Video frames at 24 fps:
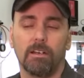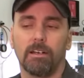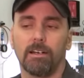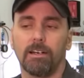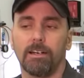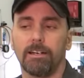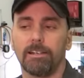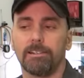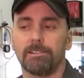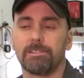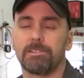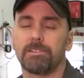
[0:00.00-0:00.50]

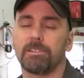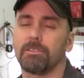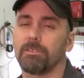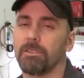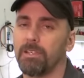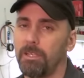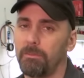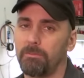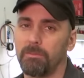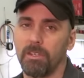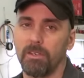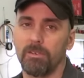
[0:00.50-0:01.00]
Uh, so
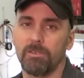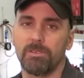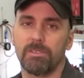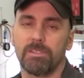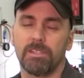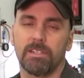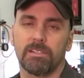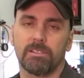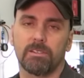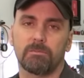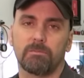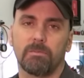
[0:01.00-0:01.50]
keep those
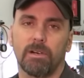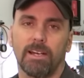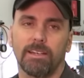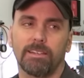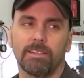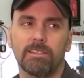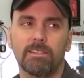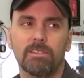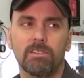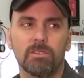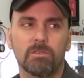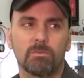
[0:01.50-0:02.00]
things in
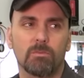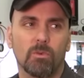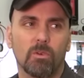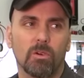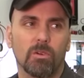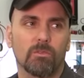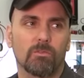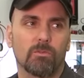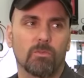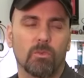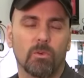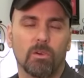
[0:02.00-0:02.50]
mind. This is
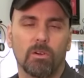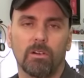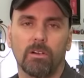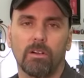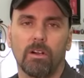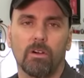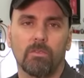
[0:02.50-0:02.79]
more for